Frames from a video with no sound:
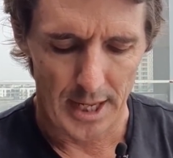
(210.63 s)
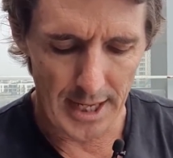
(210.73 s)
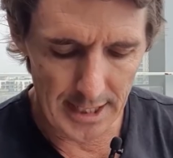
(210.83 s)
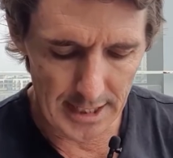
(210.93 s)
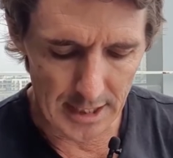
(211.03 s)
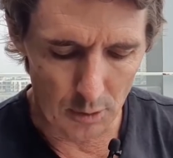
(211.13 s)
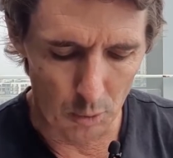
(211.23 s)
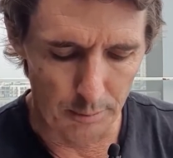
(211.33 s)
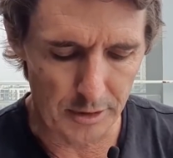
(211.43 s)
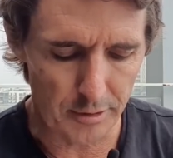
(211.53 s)
India
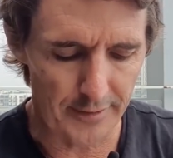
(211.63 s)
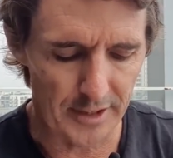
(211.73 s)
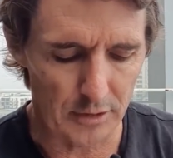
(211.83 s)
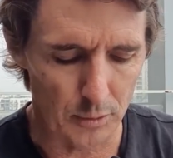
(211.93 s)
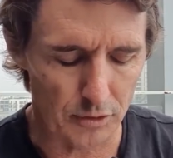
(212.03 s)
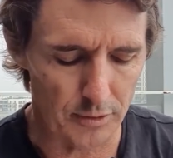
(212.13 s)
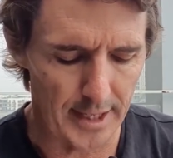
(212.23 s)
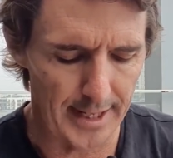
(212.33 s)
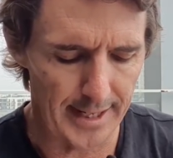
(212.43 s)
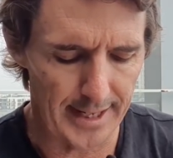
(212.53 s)
will be travelling to
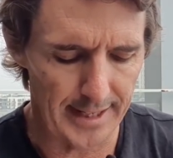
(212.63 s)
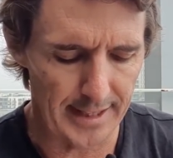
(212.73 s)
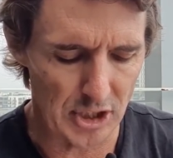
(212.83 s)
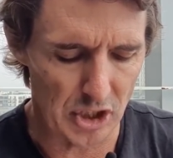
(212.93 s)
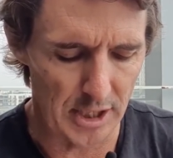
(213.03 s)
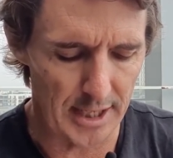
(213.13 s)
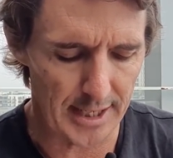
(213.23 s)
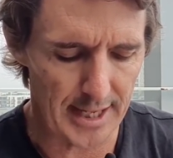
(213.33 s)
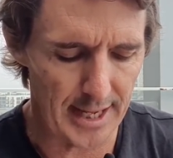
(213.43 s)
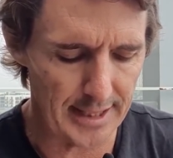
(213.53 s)
Australia later this year.
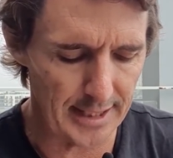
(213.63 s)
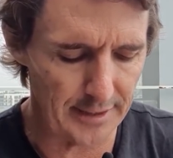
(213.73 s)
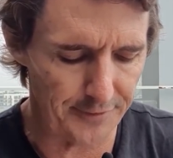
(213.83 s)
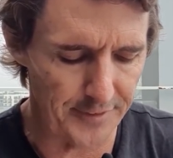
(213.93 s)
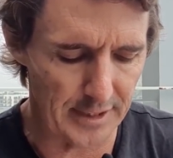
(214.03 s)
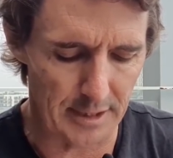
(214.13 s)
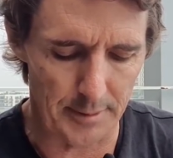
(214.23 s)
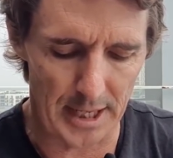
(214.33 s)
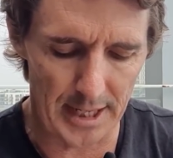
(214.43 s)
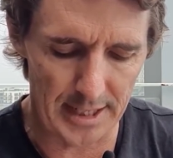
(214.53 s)
Can they defeat
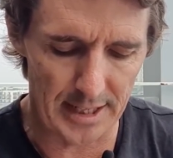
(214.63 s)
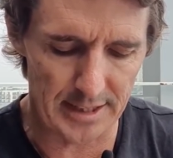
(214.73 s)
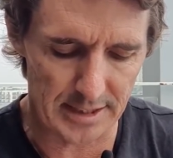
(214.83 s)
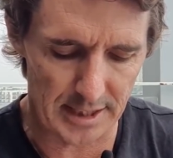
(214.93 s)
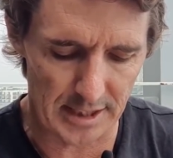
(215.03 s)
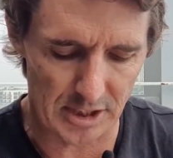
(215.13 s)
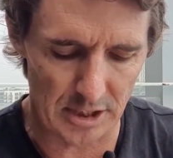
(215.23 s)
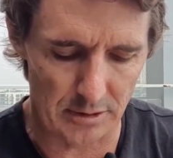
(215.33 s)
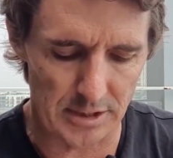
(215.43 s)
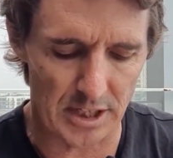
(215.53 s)
them in the Test
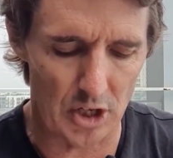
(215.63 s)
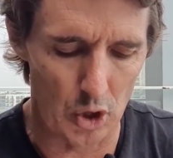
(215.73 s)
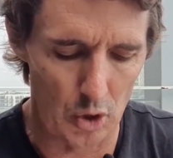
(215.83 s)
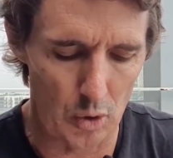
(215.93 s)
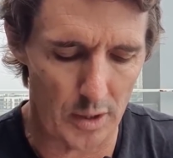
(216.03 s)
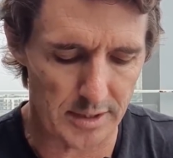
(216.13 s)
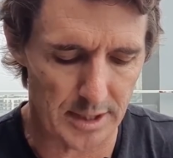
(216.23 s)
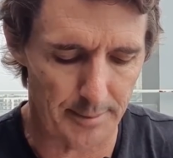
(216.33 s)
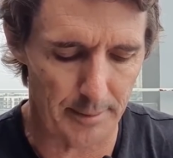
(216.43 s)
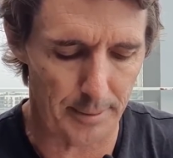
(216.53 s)
series, and who are
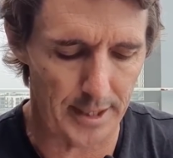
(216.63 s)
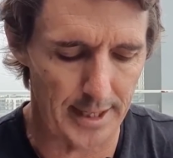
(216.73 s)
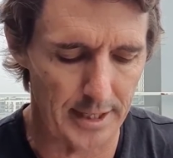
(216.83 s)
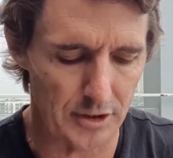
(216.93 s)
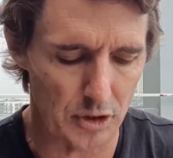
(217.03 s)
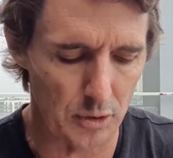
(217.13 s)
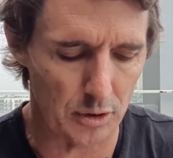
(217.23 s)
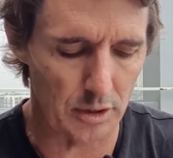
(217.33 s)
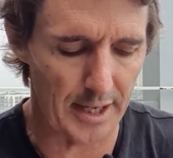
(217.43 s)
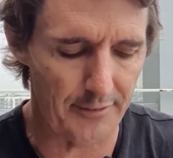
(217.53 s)
some of the players who
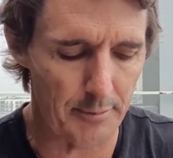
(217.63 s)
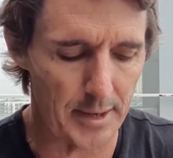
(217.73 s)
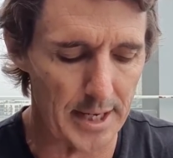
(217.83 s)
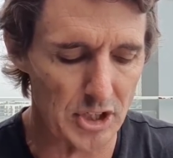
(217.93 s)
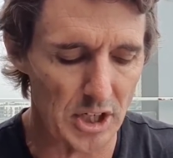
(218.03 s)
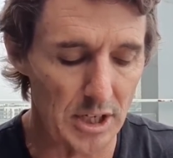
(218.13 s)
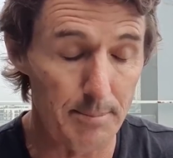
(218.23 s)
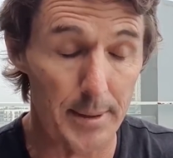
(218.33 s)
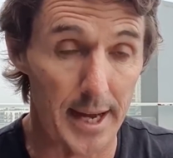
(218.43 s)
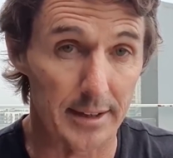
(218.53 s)
could have a major
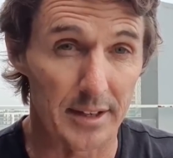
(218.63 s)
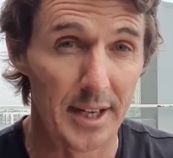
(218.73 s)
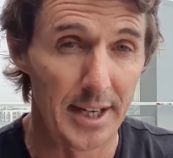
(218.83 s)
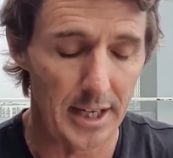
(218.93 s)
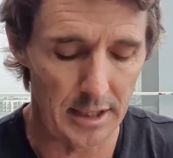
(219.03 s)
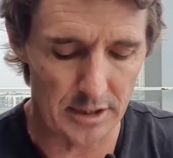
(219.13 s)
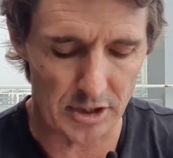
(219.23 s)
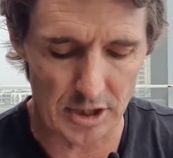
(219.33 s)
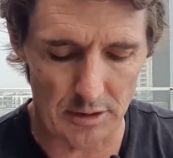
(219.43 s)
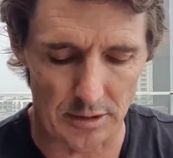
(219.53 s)
impact in the
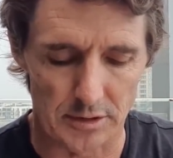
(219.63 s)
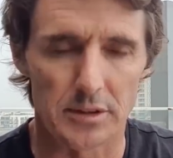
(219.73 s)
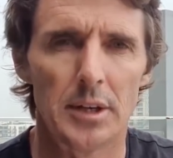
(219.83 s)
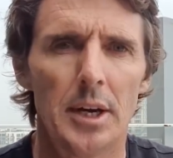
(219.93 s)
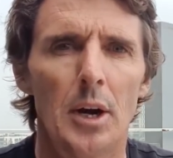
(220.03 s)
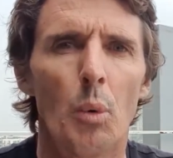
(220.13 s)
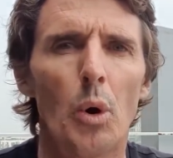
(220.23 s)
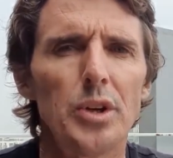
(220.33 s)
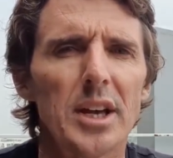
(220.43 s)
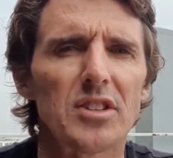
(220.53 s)
series?
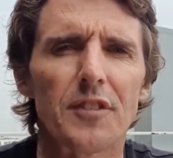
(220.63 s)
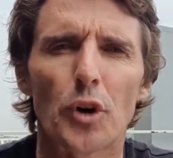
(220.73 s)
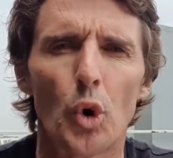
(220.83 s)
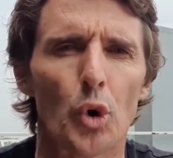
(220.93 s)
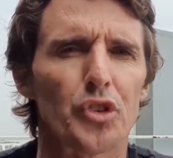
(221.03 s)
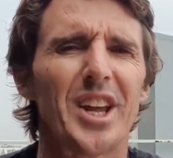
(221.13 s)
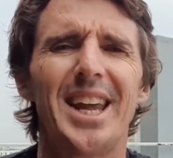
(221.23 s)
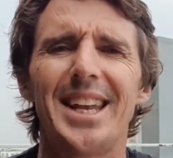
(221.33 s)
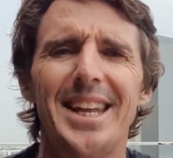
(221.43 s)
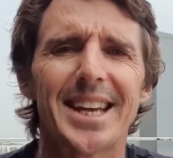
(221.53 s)
Well, yes, of course,
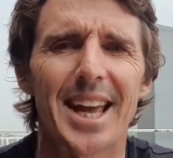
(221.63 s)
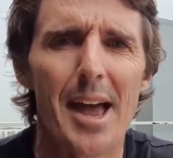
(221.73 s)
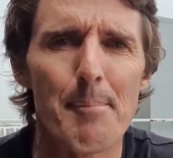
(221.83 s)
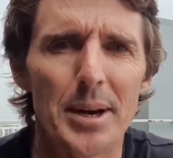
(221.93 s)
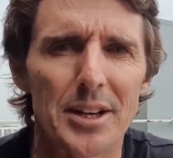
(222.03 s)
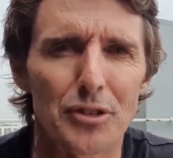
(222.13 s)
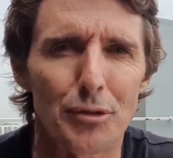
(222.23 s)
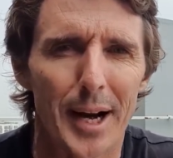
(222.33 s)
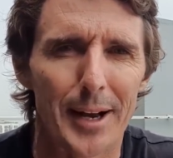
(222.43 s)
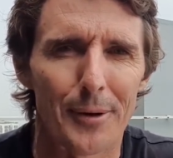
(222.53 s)
India can beat
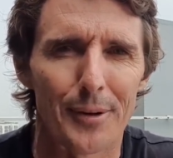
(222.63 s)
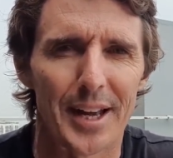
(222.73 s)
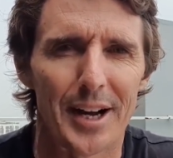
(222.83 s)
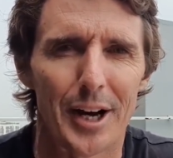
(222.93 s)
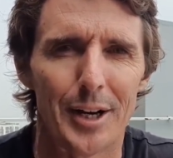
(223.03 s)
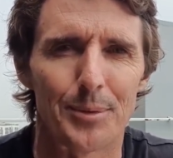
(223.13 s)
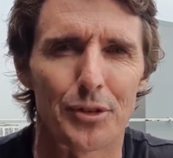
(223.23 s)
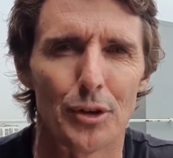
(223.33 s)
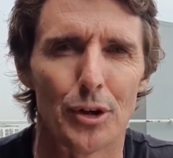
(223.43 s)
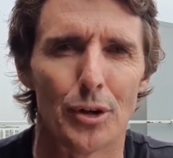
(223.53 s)
Australia on their home
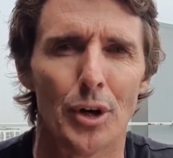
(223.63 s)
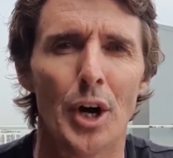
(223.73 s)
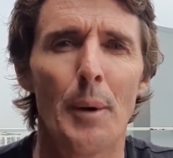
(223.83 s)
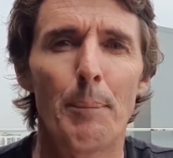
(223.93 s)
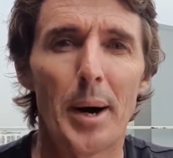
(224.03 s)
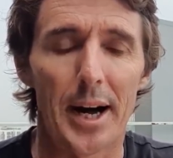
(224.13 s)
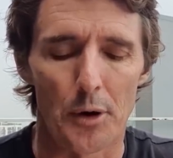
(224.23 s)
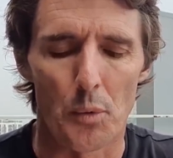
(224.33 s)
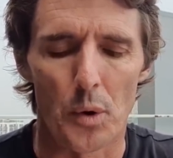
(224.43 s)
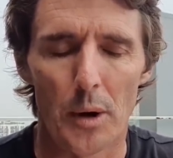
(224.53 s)
soil, but
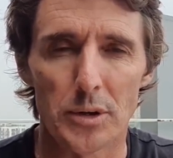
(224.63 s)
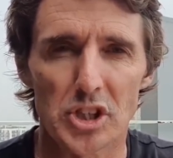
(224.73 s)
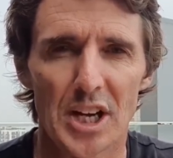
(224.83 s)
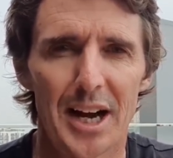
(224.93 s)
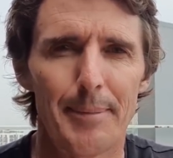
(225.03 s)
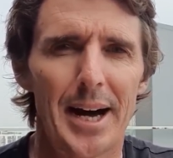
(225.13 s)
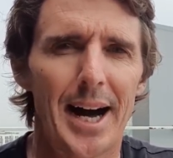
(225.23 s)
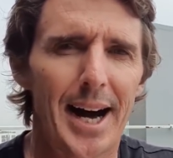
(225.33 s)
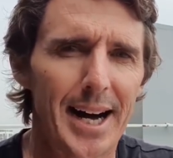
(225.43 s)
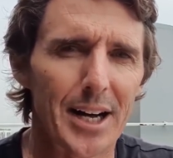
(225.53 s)
Rohit Sharma,
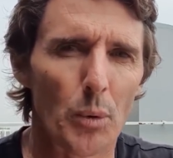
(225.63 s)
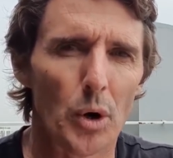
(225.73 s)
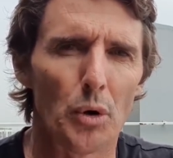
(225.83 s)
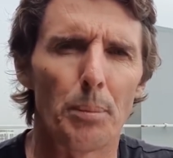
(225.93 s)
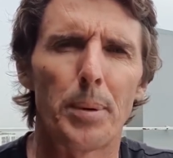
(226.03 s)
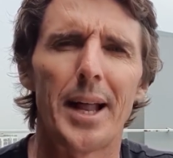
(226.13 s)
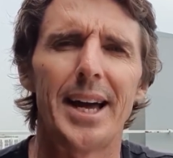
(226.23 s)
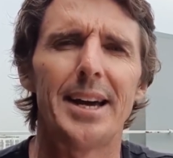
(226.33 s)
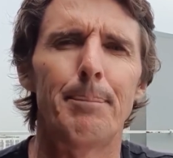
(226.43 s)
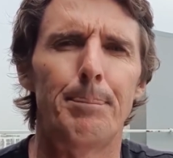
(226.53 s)
Agarwal
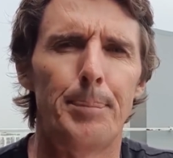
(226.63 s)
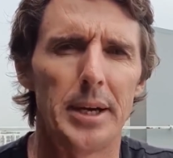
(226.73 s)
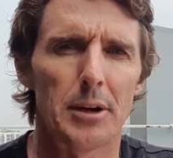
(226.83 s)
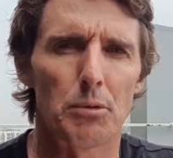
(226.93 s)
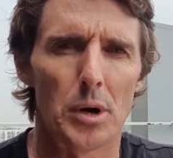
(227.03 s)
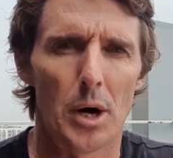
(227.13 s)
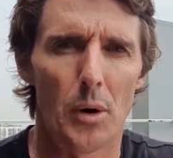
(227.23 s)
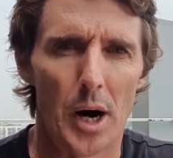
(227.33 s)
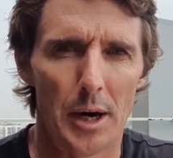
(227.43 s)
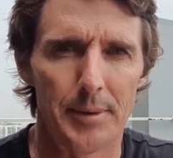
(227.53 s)
play a big
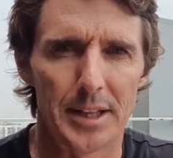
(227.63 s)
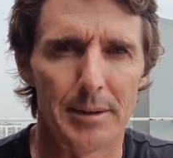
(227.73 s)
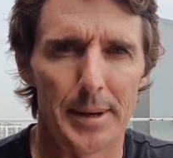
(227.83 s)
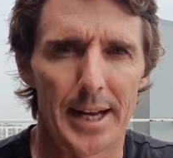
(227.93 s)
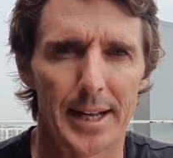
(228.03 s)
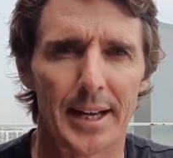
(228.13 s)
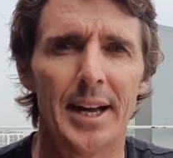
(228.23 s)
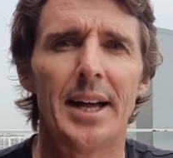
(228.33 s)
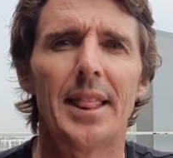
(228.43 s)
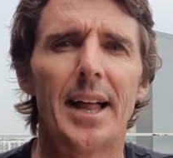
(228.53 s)
role opening the batting.
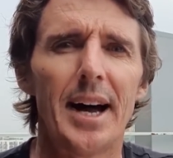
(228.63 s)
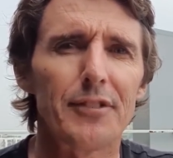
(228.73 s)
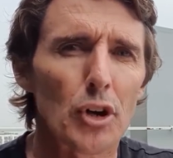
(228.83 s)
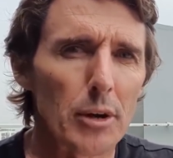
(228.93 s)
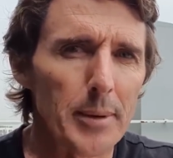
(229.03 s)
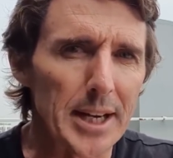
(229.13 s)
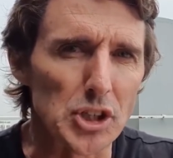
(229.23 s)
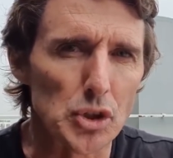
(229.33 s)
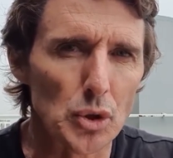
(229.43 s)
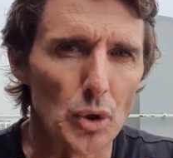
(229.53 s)
They've got to make
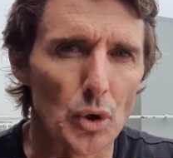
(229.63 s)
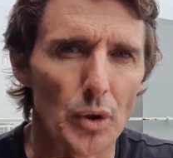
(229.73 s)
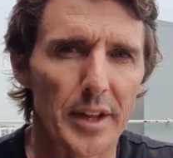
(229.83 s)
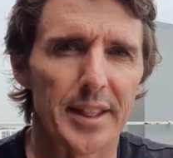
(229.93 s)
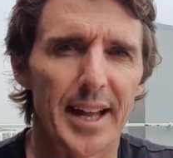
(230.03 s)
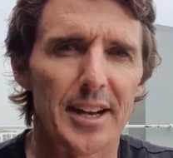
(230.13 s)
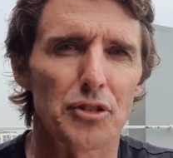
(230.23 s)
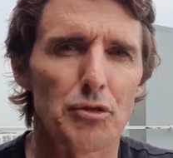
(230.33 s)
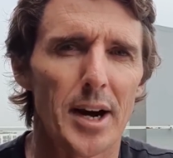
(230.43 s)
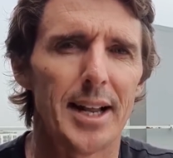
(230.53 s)
sure that that
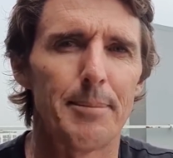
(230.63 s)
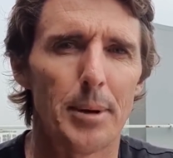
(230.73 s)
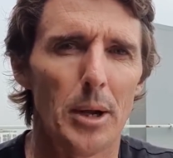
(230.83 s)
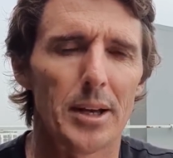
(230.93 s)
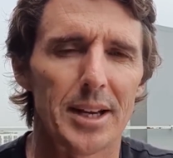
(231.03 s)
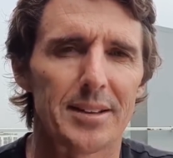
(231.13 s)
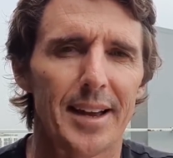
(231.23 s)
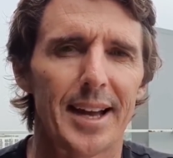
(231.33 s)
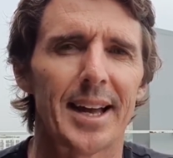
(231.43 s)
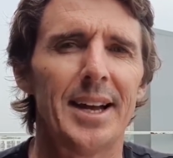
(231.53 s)
Australian bowling
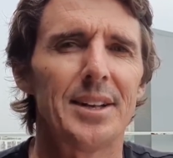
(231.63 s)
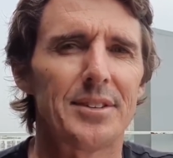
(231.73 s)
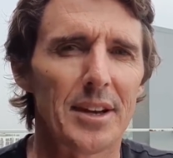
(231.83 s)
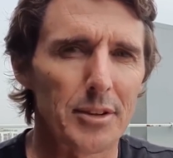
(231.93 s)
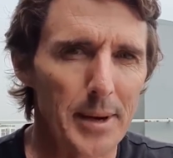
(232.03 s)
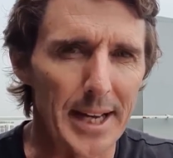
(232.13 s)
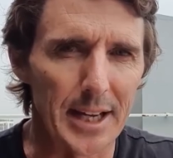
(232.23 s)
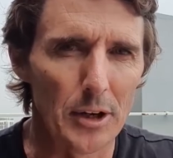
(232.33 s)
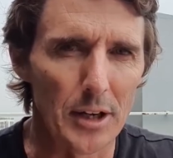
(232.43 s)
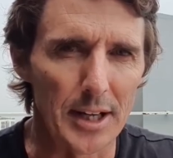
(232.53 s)
attack doesn't
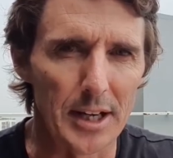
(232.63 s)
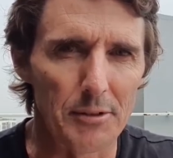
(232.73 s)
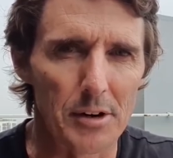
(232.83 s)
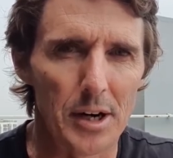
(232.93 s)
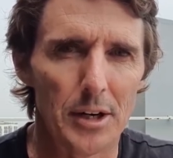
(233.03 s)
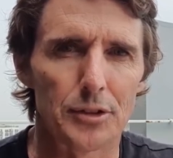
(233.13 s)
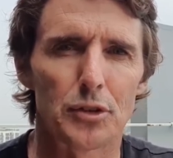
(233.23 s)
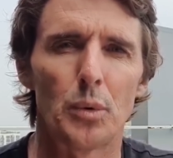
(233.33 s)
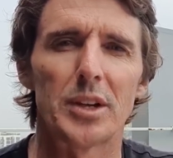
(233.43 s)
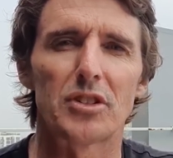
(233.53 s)
make early inroads
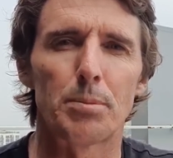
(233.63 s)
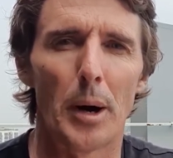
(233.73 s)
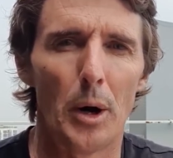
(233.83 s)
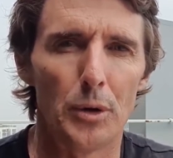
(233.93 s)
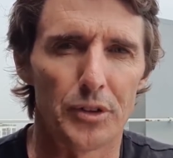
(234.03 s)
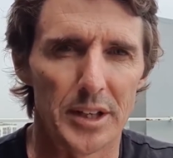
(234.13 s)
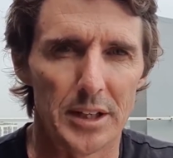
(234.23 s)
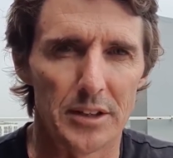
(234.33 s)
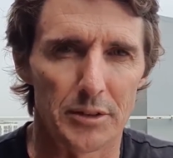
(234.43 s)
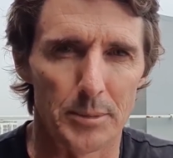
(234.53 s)
to expose
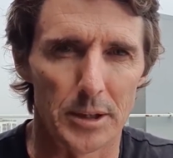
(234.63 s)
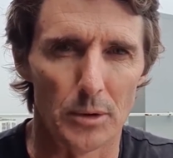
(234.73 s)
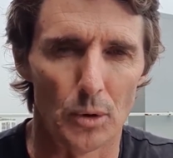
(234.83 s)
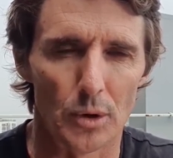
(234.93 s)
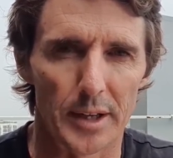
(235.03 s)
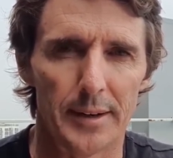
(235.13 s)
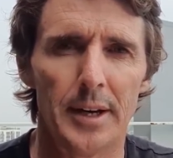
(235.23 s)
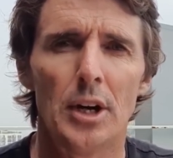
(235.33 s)
India's middle order.